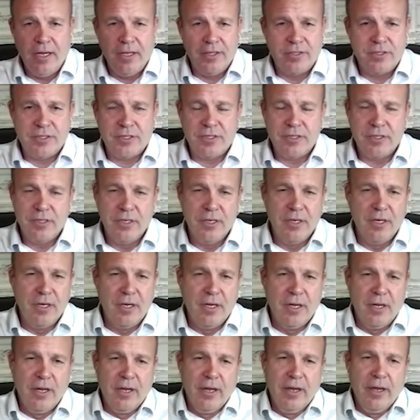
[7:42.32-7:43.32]
it's
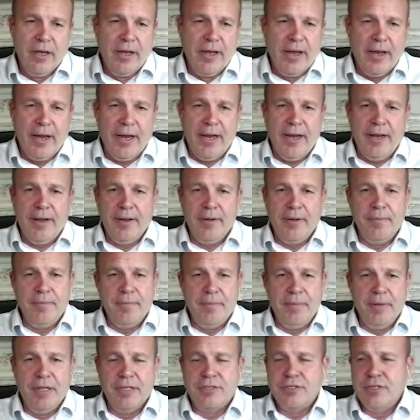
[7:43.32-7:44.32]

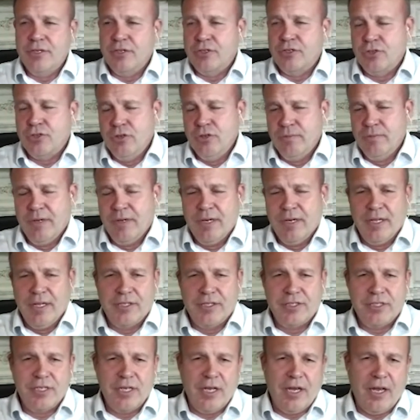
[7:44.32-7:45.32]
it's an attunement
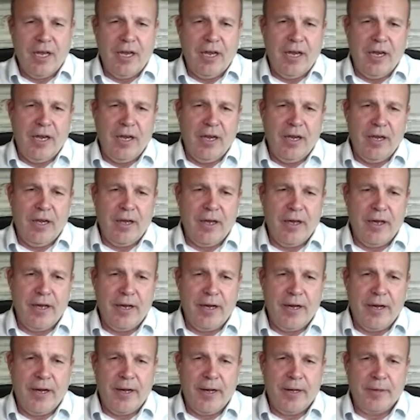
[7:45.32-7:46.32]
it's a
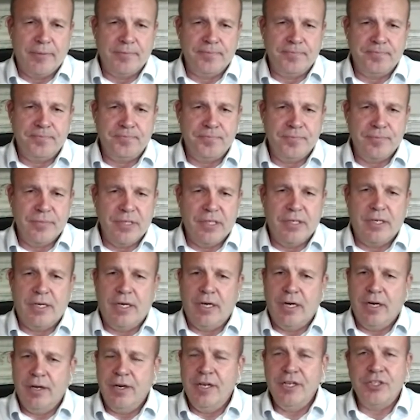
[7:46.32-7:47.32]
um,
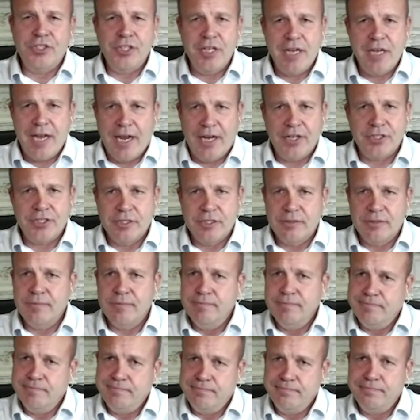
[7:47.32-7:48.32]
uh, initiation
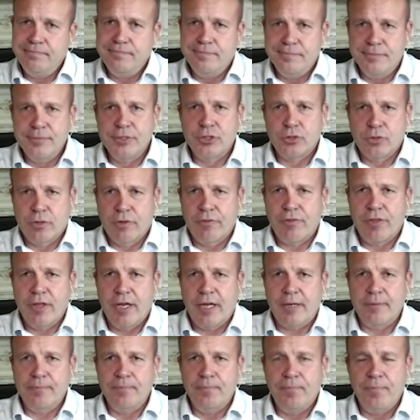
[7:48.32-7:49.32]
sort of
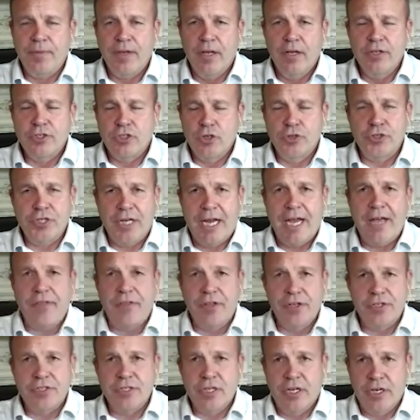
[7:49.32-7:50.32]
thing so okay. she
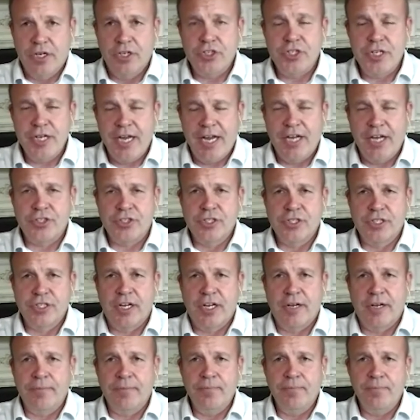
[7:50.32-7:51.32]
had this initiation
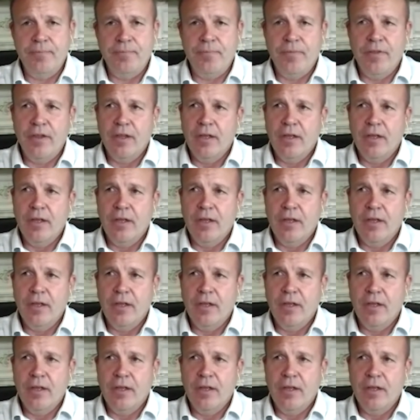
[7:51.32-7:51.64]
done